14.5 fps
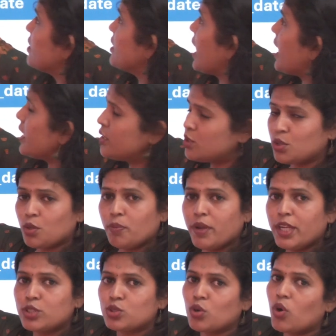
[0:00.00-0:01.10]
That should
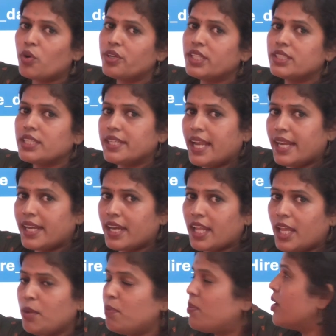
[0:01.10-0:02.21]
be stored in the data
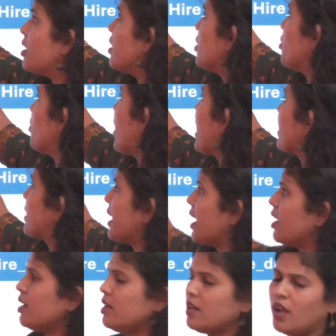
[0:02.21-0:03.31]
type
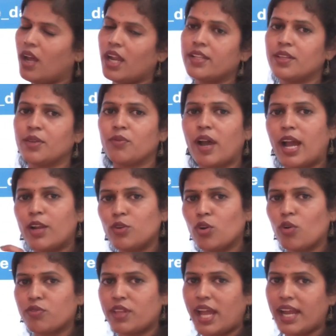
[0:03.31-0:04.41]
varchar, and the value
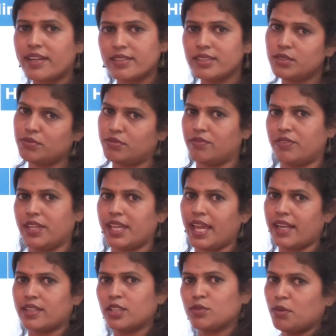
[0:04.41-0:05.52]
of that is 50
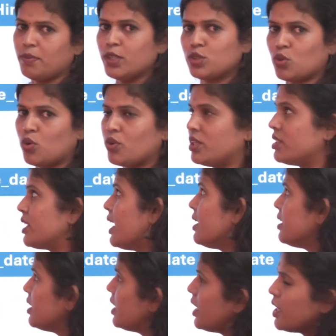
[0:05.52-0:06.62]
characters will be stored in
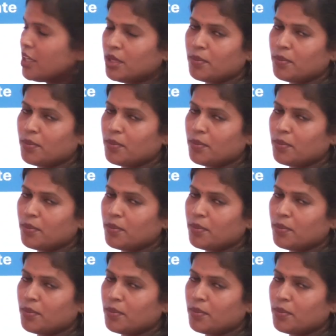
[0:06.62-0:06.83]
that